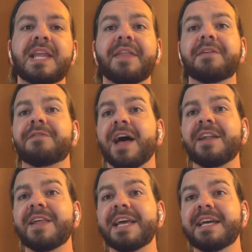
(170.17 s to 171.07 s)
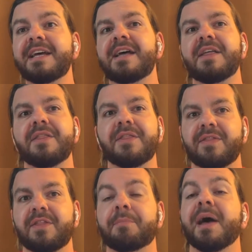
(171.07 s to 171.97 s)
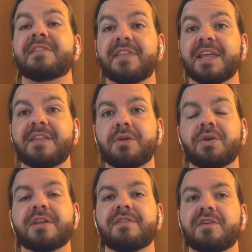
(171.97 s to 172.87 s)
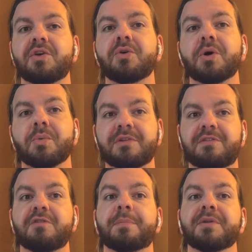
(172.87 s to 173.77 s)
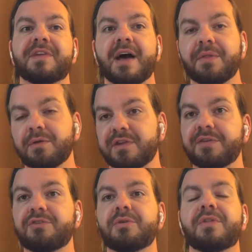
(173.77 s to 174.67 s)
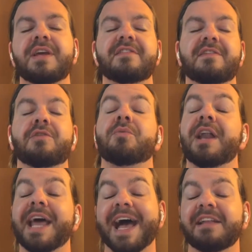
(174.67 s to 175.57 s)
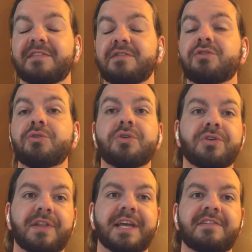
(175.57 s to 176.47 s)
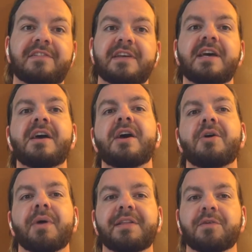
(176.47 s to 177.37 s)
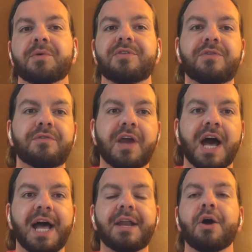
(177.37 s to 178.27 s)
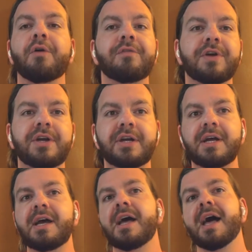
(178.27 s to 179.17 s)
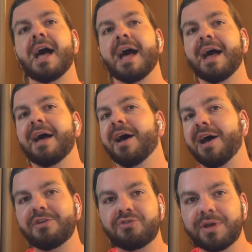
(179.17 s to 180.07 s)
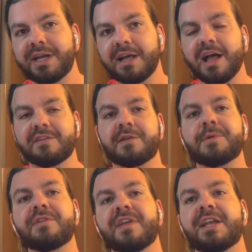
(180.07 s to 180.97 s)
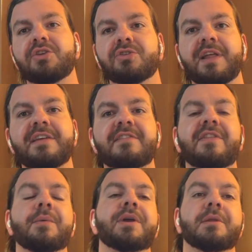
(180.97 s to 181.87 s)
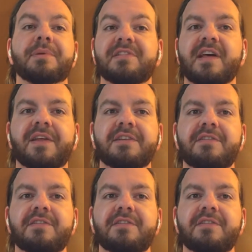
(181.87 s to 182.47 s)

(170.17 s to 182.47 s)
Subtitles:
And then finally, the best thing that you can do once you've built out those other two things is to run ads to your list, right? So once you've got over 100 customers in your list that we could be selling